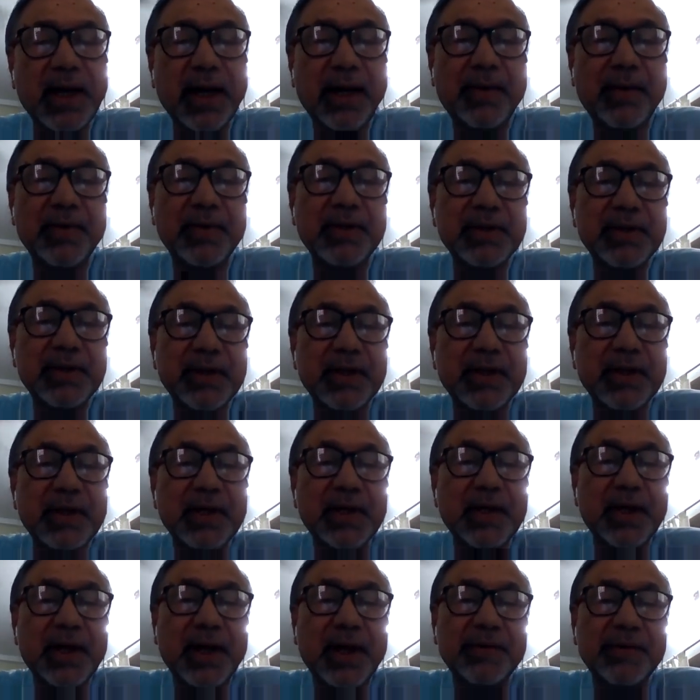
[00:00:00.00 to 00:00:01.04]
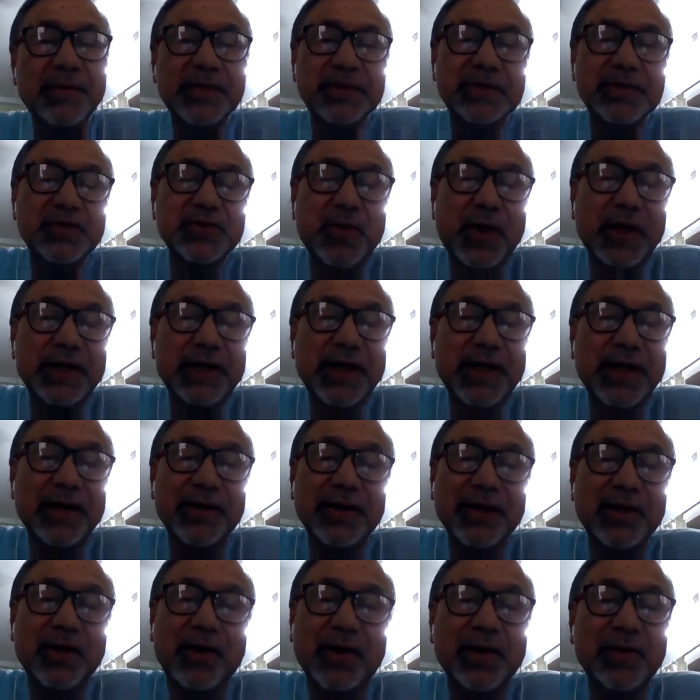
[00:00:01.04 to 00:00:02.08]
Um, this is what
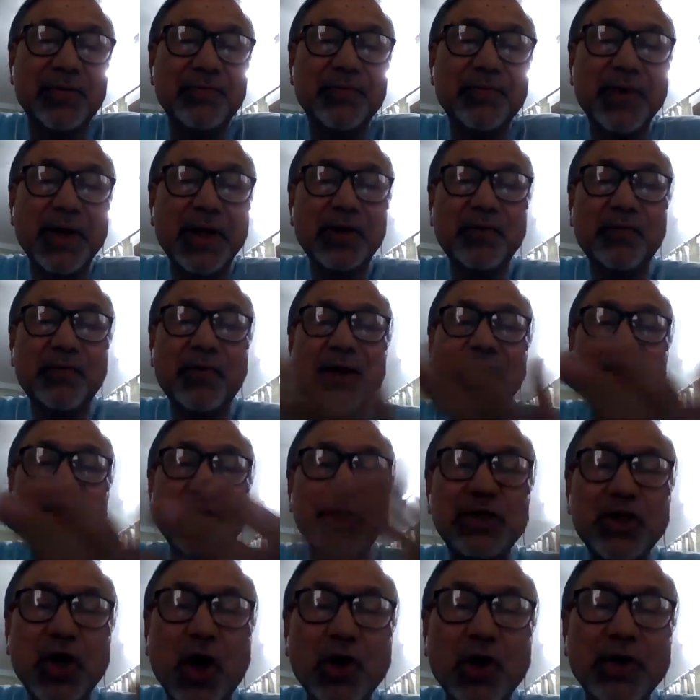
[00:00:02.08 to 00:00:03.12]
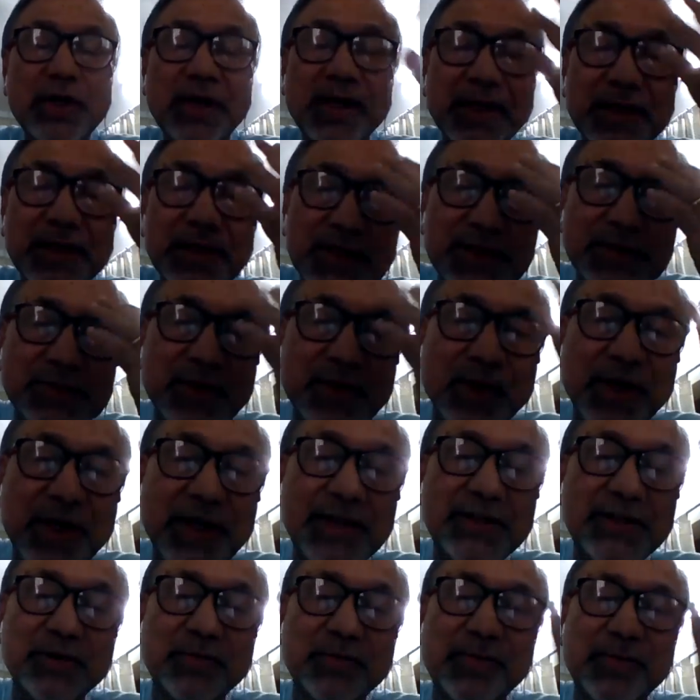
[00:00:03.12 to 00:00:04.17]
while you are talking, this
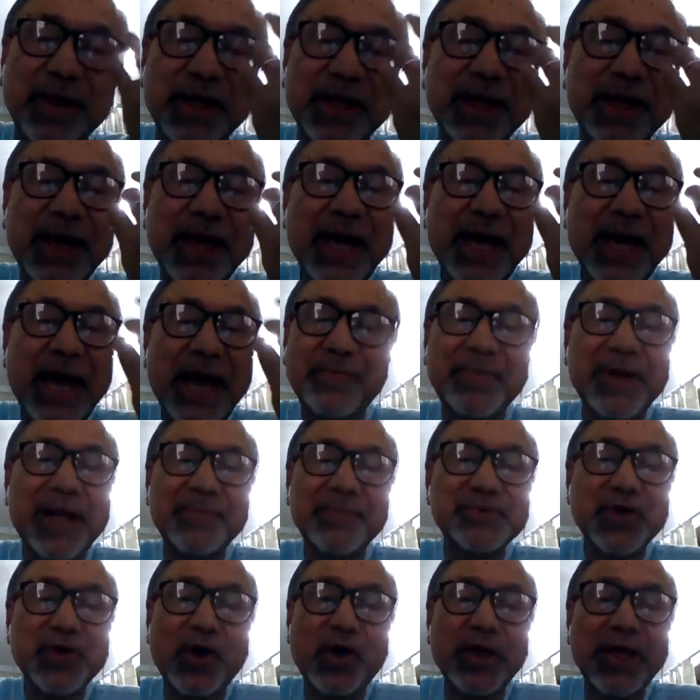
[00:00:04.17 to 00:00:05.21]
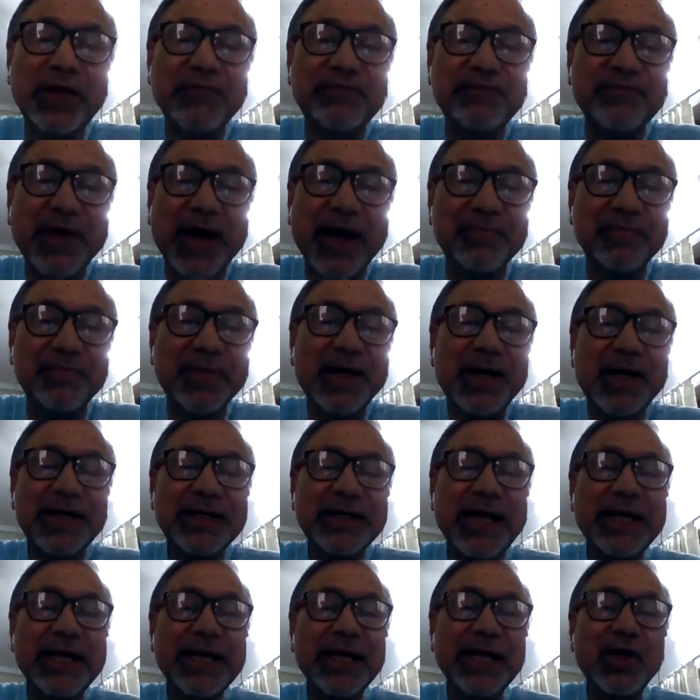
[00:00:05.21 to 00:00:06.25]
occurred to me. I mean, I'm sorry if I'm
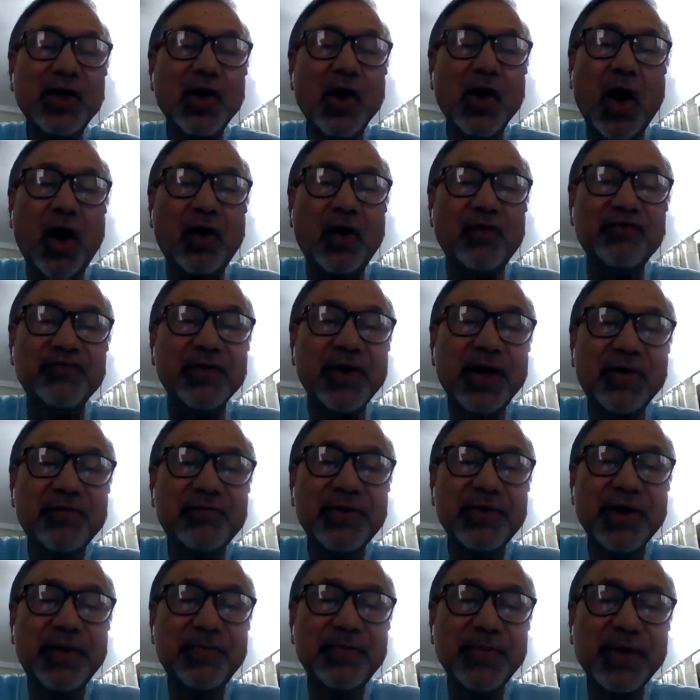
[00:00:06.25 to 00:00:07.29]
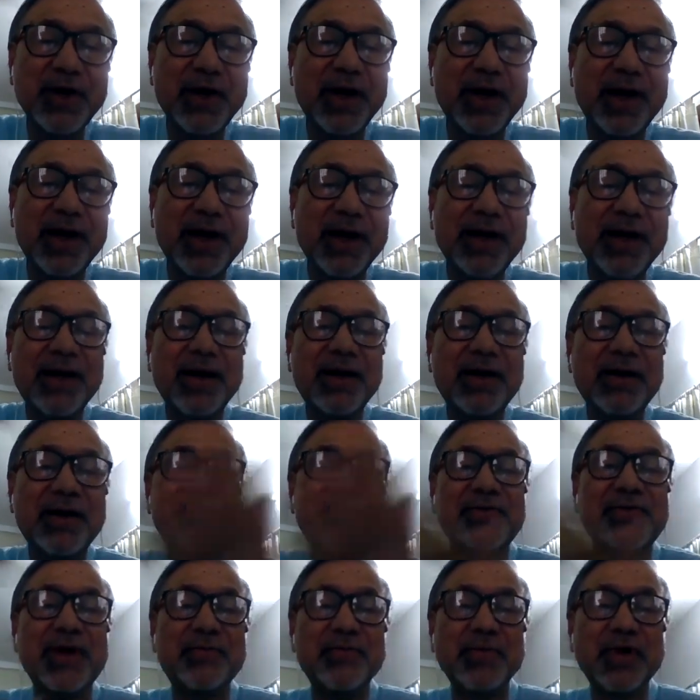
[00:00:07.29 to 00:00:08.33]
taking you off from your
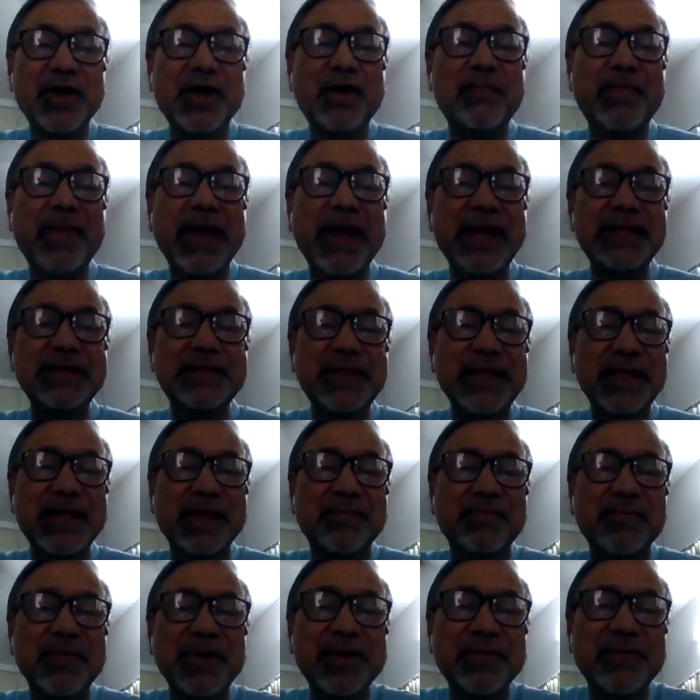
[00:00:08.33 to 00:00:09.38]
main theme.